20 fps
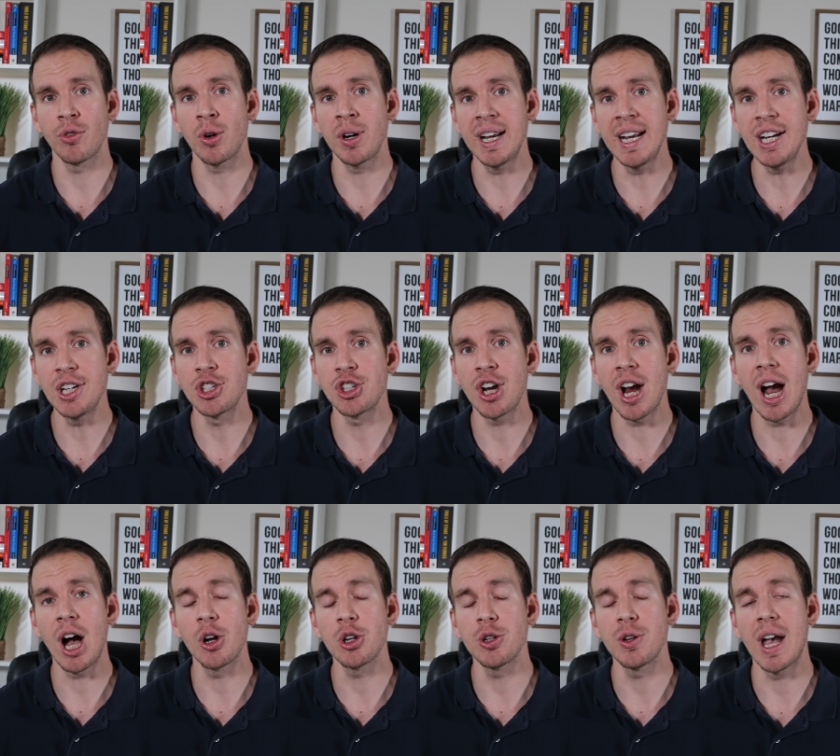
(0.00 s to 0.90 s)
for each
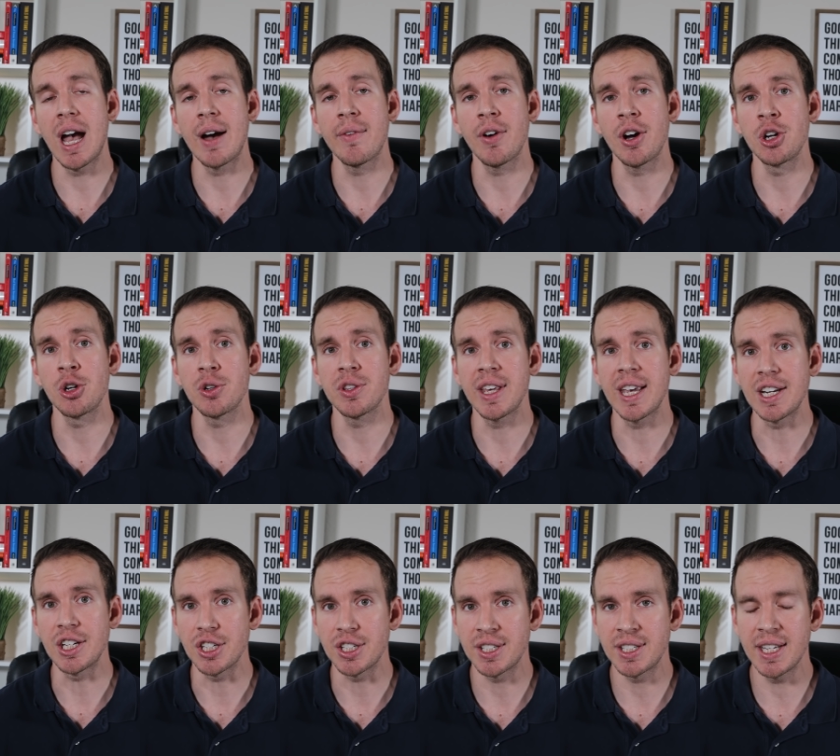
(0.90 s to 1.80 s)
child you have under the
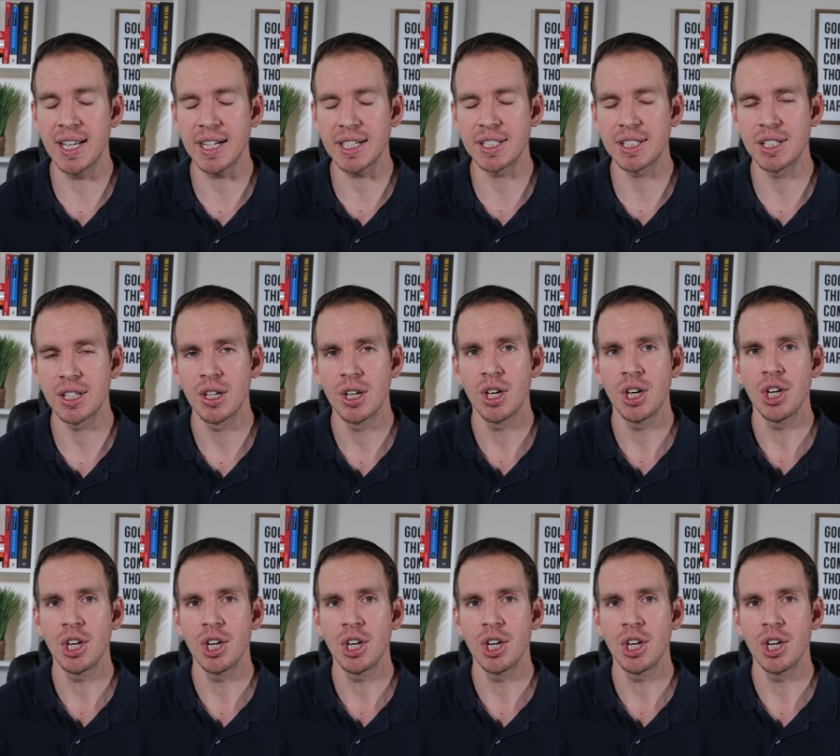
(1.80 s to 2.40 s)
age of six,